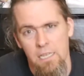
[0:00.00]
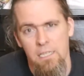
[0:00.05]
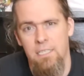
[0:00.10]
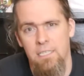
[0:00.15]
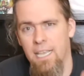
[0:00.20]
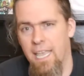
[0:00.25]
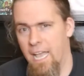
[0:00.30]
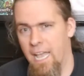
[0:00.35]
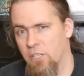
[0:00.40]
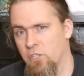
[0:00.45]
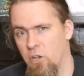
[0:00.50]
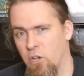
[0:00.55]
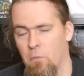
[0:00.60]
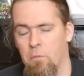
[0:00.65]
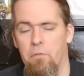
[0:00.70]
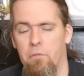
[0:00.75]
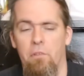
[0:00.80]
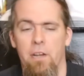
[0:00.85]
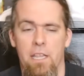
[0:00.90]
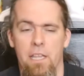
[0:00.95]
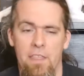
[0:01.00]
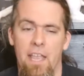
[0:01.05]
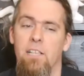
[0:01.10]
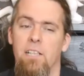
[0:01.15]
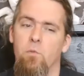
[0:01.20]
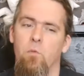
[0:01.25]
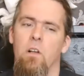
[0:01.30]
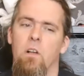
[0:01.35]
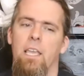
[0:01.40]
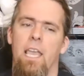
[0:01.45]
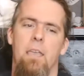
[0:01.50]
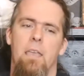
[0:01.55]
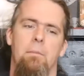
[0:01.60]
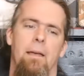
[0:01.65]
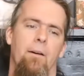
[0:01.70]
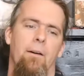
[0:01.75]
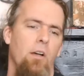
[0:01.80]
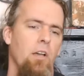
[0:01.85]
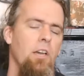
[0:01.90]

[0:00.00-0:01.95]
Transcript: to get a top 3, and that's what came out.